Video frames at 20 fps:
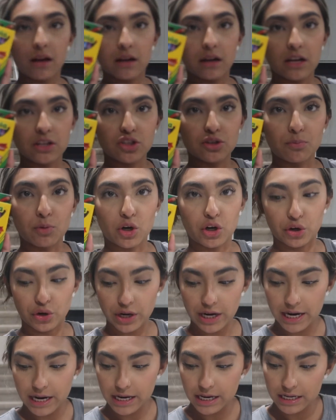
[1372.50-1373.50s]
Got some more
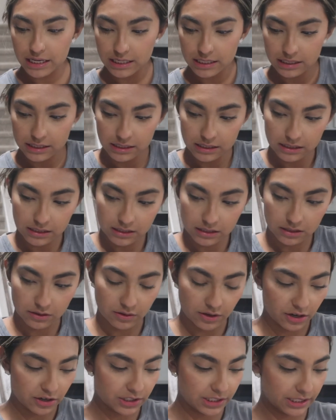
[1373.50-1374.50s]
crayons, so
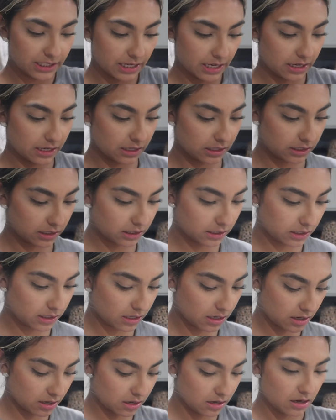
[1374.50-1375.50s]
there's six.
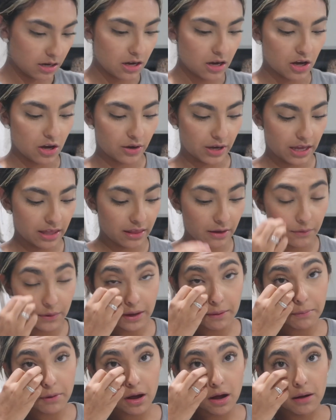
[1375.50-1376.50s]
Okay, then we
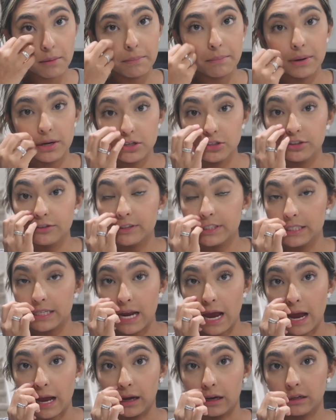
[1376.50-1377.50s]
have got a bunch of
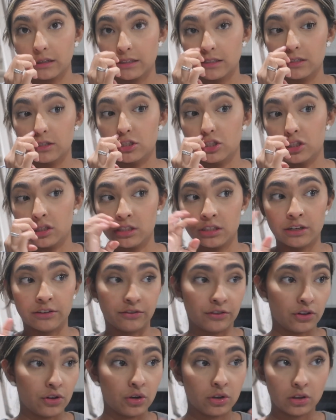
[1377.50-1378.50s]
snacks and just
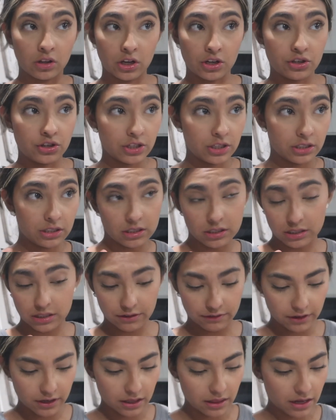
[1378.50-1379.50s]
stuff for their lunches and
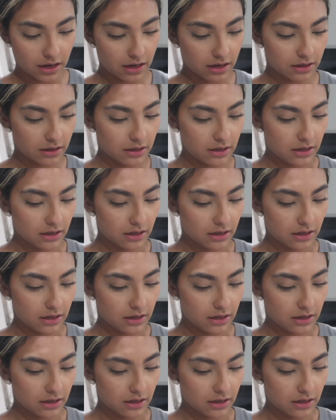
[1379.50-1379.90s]
stuff like that.